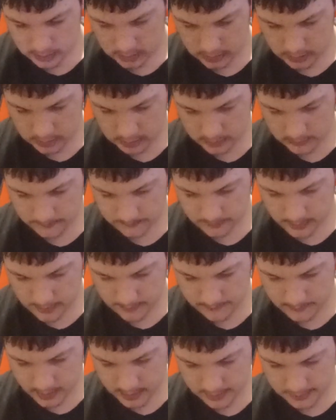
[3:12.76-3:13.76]
Um,
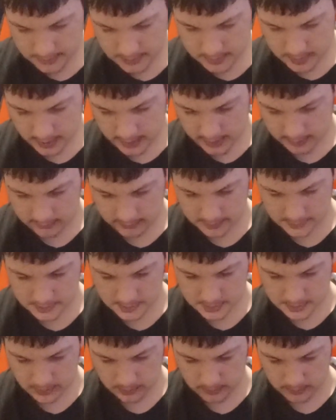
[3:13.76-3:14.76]
I'm not entirely
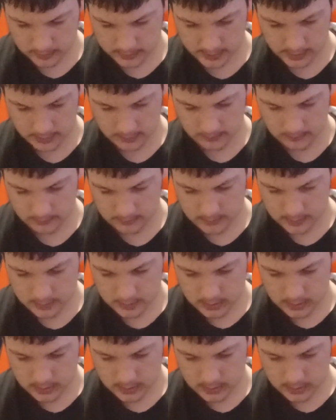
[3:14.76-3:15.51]
sure though.